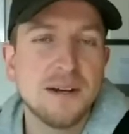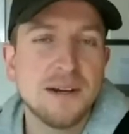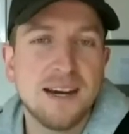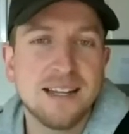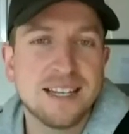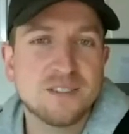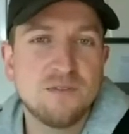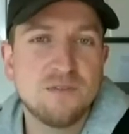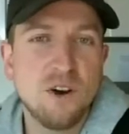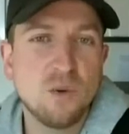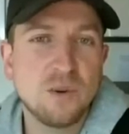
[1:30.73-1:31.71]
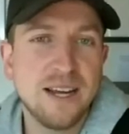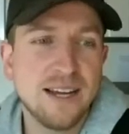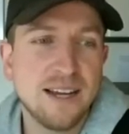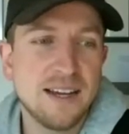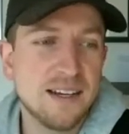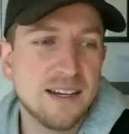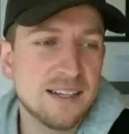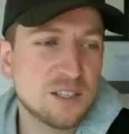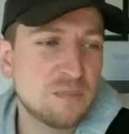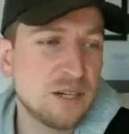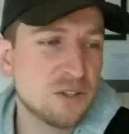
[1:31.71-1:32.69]
last fall, we had
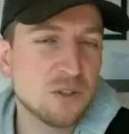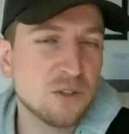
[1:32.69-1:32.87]
a special